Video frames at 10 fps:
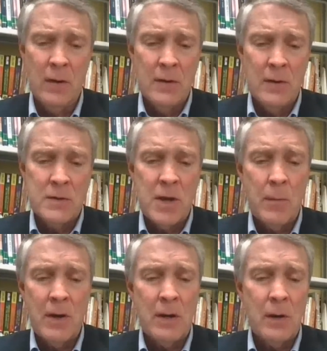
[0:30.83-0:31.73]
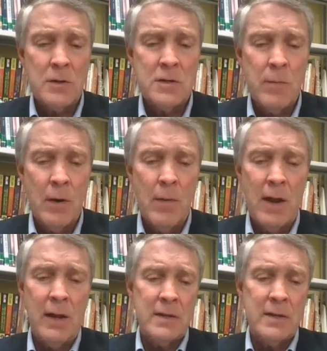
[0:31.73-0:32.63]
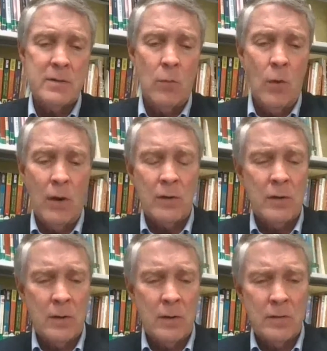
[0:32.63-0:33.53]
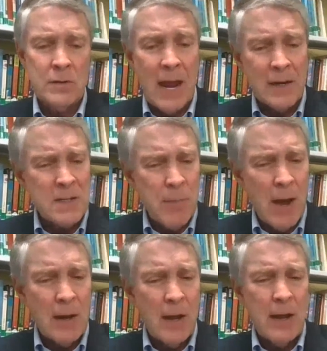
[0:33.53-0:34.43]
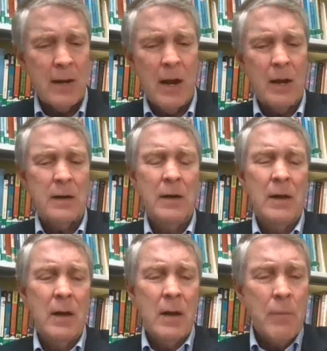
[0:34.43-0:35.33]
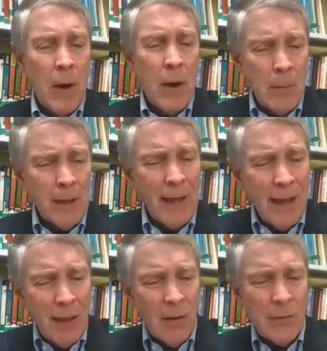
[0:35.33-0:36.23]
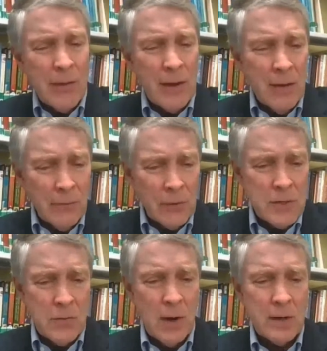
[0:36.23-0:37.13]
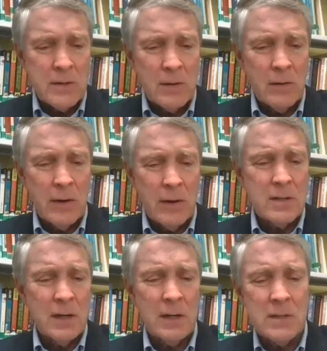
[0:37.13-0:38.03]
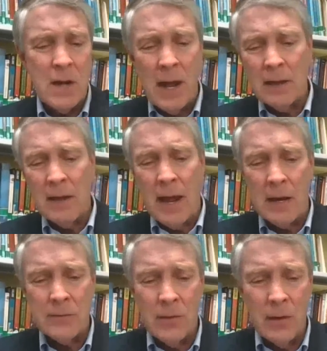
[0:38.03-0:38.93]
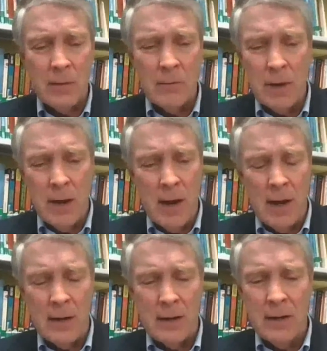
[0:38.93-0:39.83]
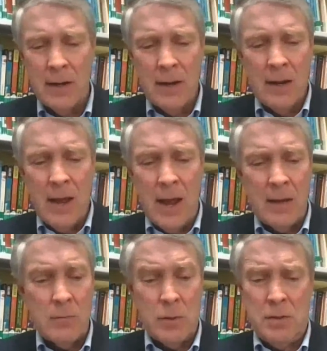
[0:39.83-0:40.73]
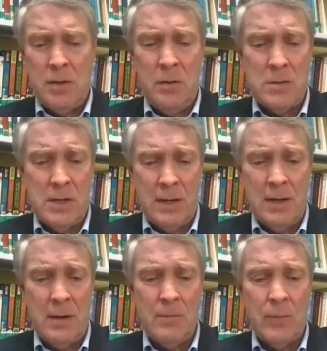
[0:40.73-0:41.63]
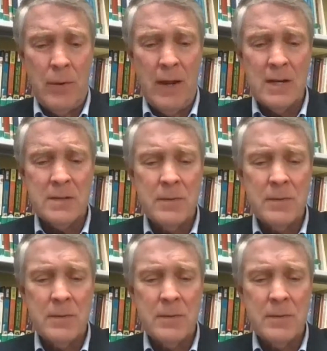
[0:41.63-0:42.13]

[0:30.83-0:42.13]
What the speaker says: so many years, Beaumont has worked to shine a spotlight on public health infrastructure in cities like Nashville and beyond, and I am hugely impressed.